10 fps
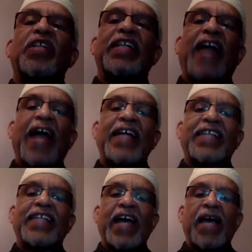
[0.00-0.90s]

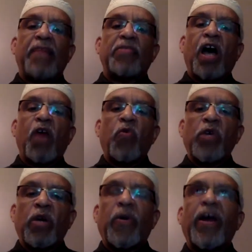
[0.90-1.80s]
nighttime
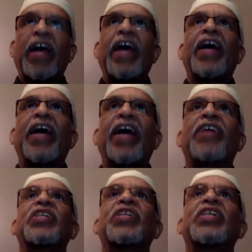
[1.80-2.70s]
tahwiyah prayers,
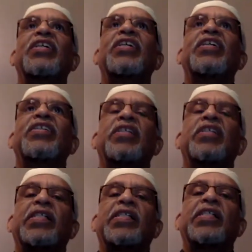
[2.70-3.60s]
the
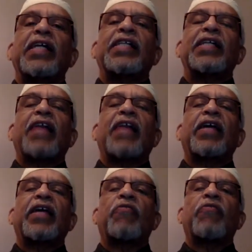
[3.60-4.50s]
sitting
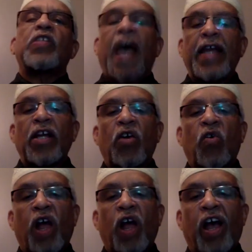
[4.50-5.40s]
together and reciting
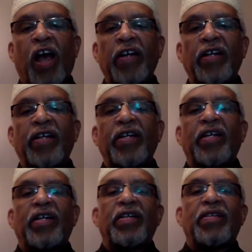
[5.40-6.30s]
Quran,
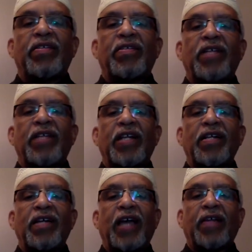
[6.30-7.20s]
sitting
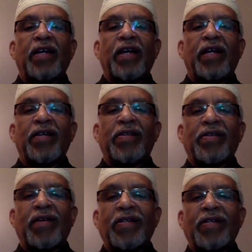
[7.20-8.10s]
together and
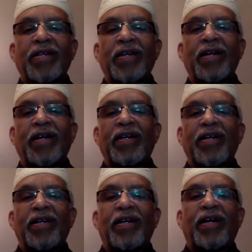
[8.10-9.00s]
discussing
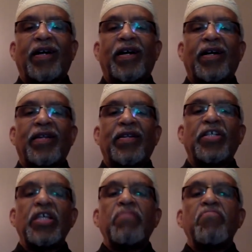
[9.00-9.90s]
the
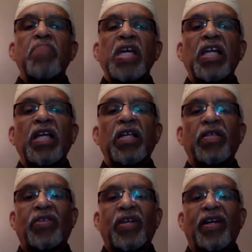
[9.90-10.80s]
deep
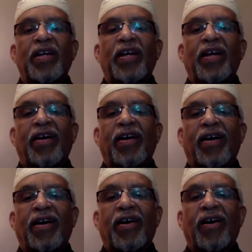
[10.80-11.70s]
meanings
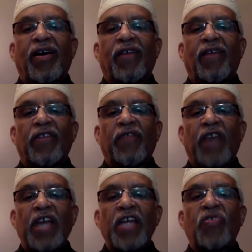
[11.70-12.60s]
of the
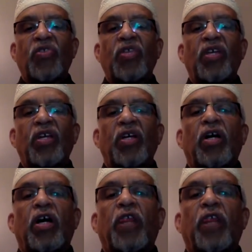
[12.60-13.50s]
faith,
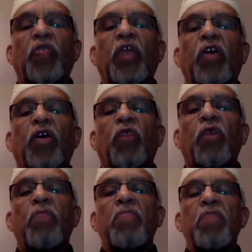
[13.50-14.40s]
thicker,
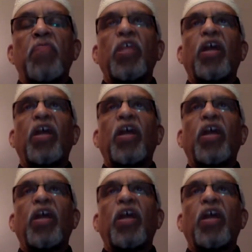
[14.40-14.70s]
remembering